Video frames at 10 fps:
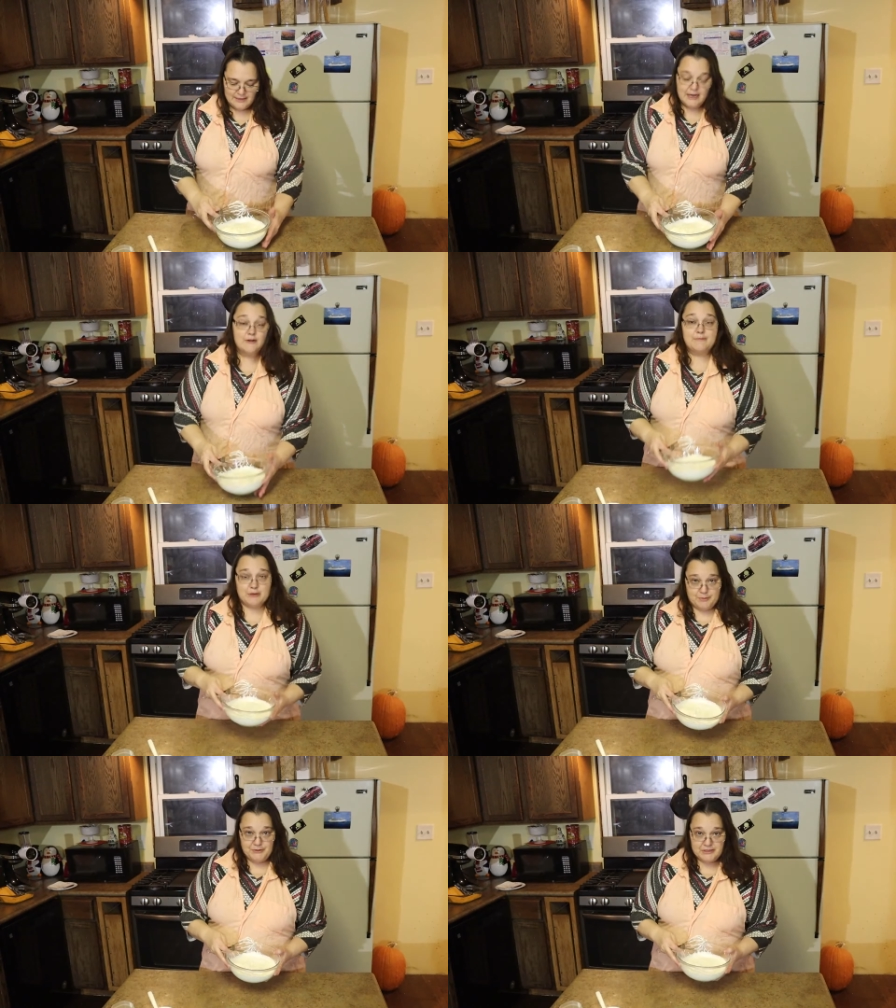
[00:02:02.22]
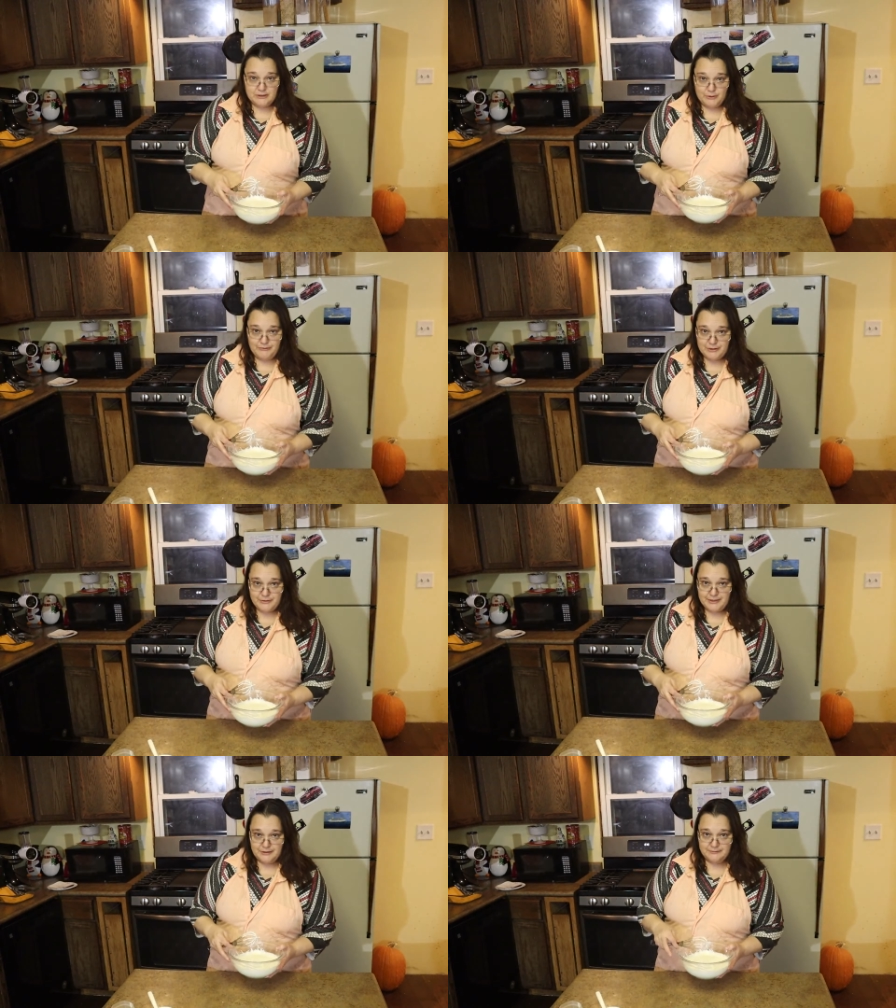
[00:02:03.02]
And I'm going to put this in the
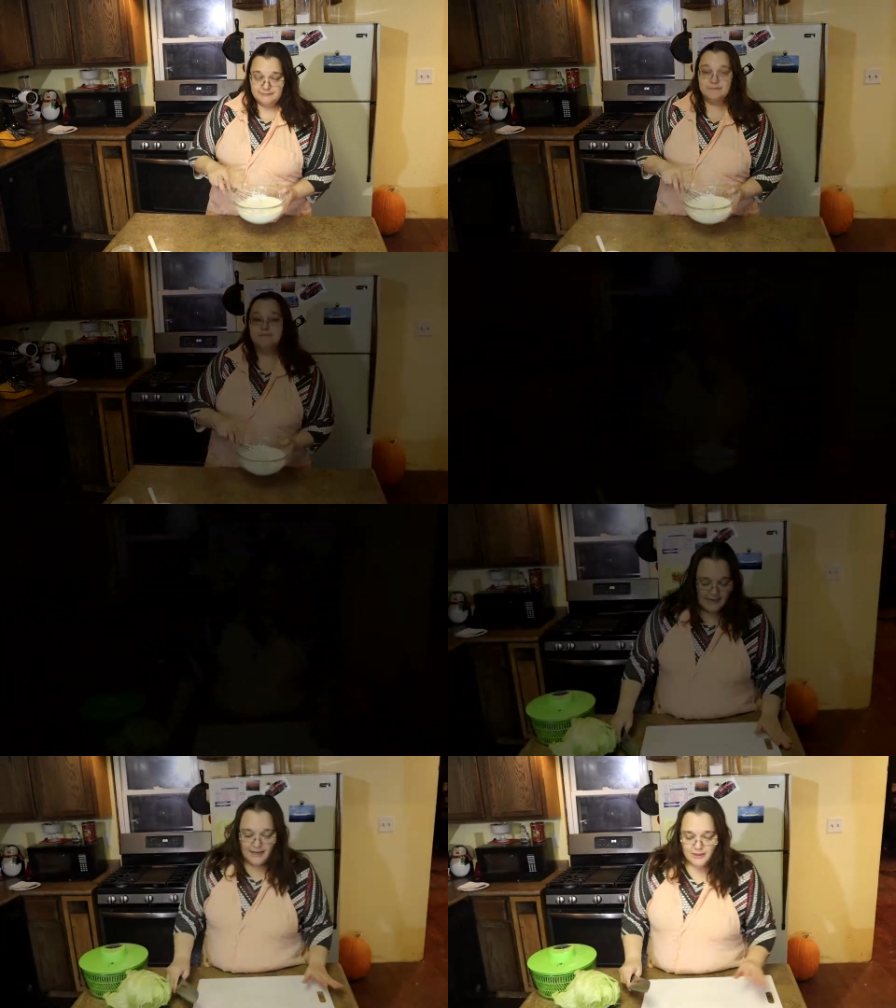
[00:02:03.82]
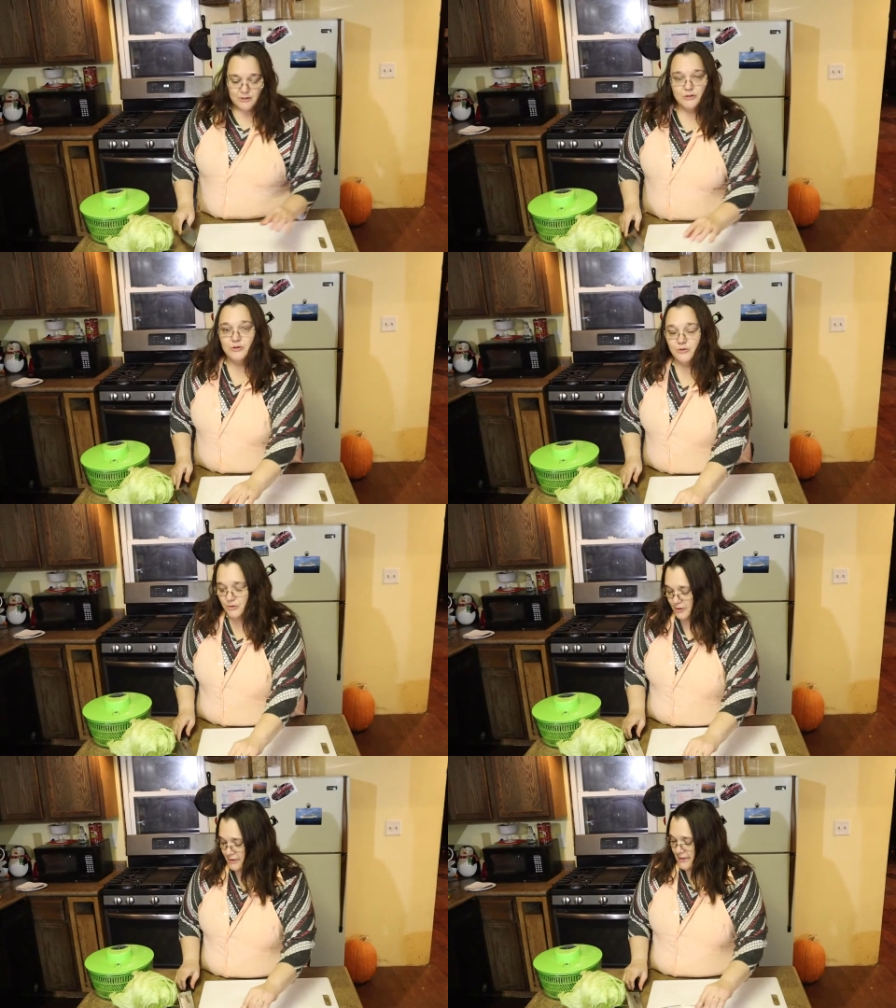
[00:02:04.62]
refrigerator. Now,
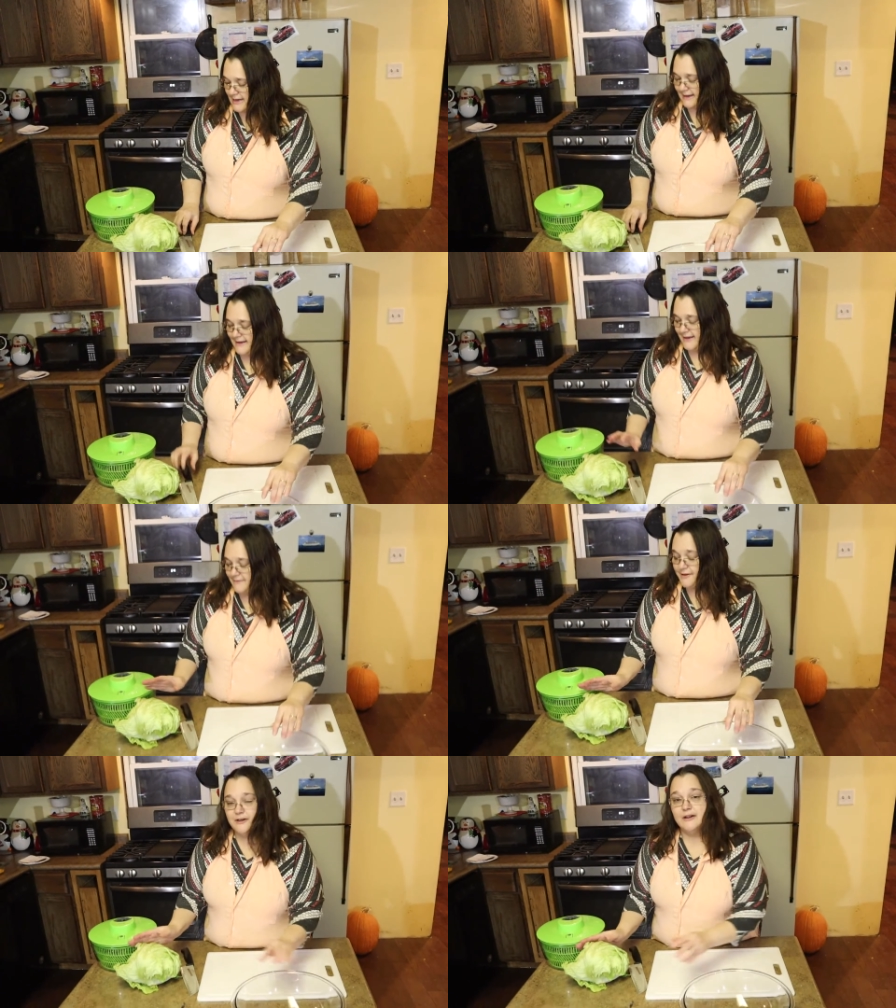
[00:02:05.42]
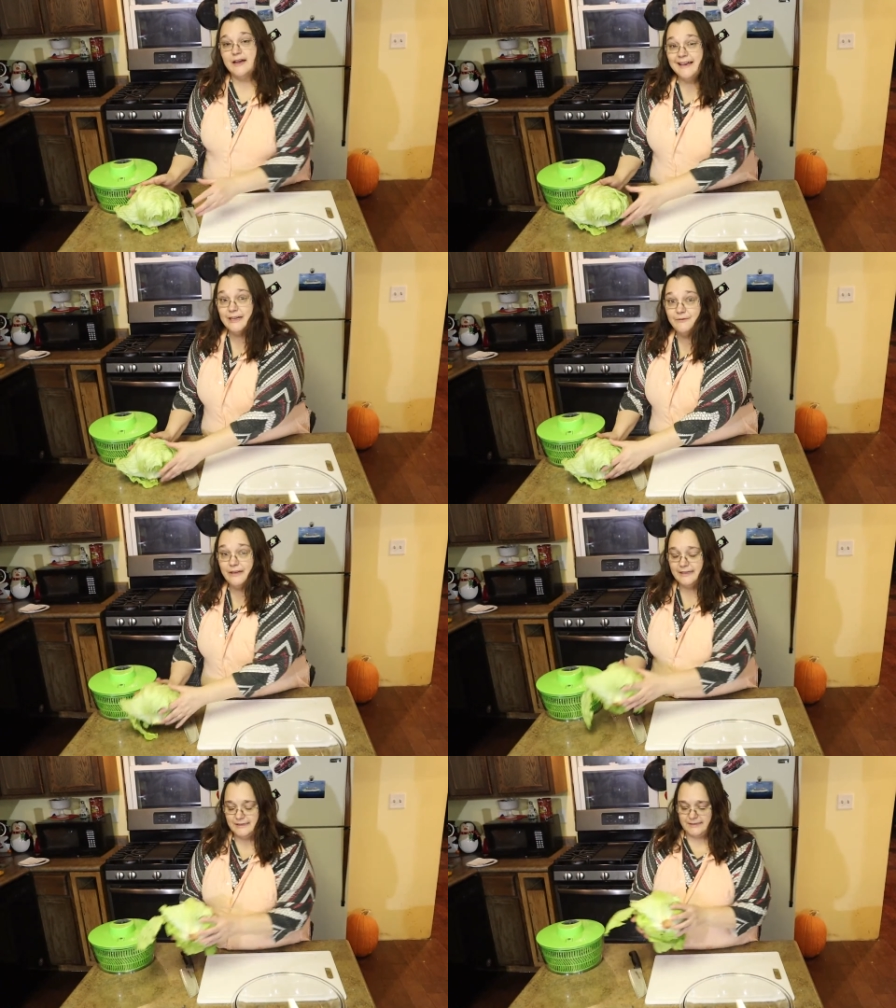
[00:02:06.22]
I have here a head of
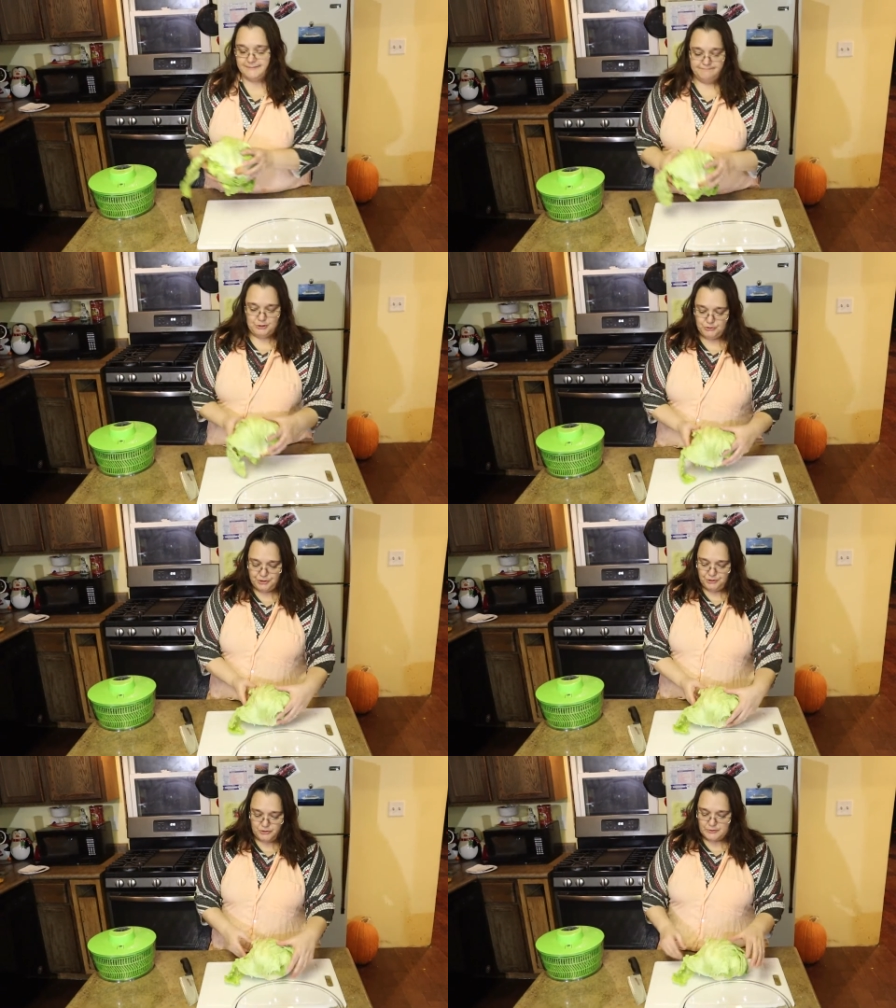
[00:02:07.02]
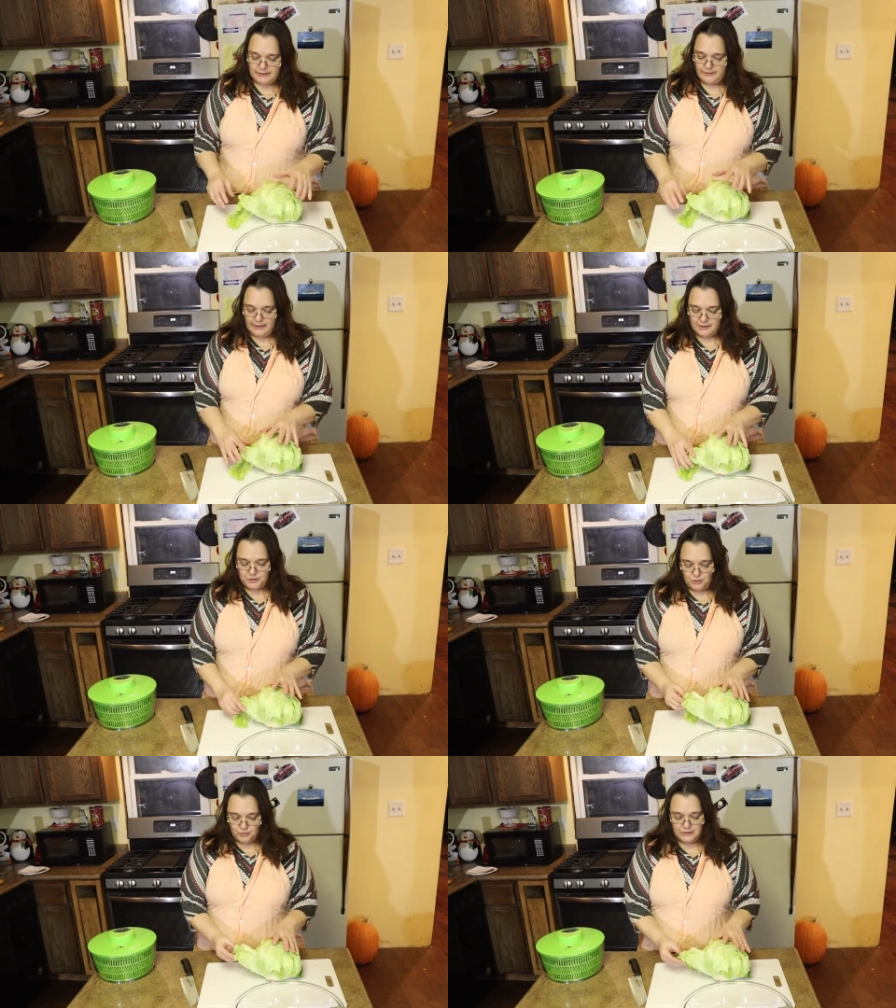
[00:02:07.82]
lettuce. You can use whatever
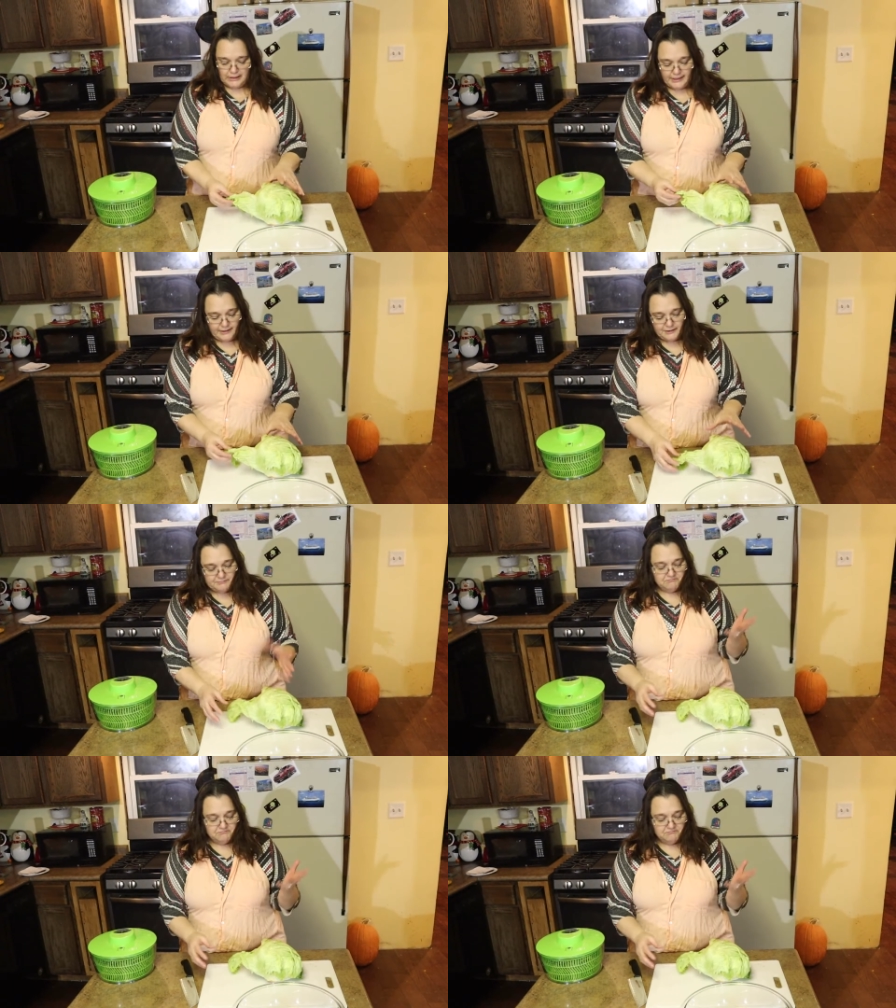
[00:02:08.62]
lettuce you would like.